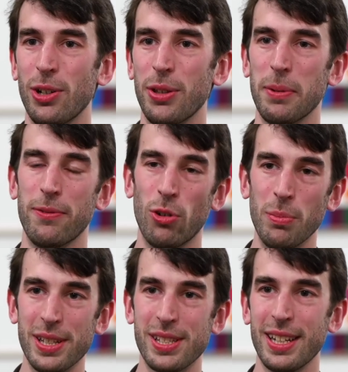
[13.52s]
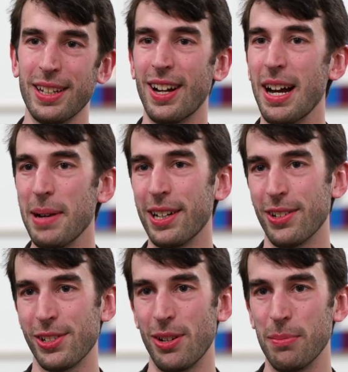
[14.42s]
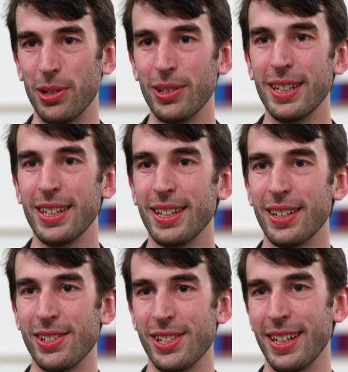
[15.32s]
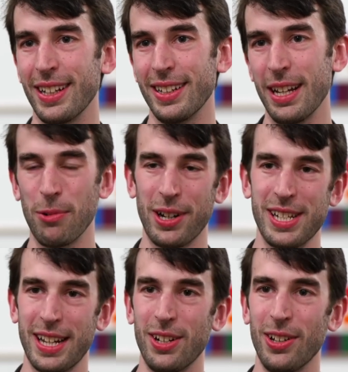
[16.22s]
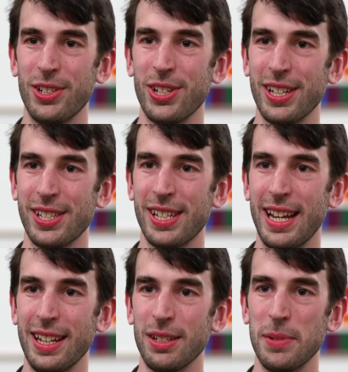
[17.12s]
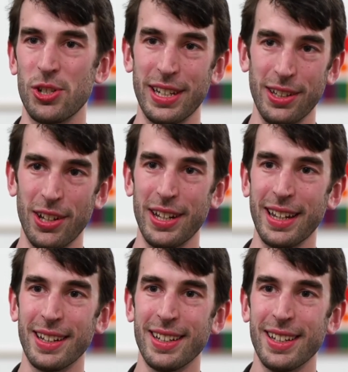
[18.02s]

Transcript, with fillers: the performers in an iPad ensemble using network technologies and machine learning.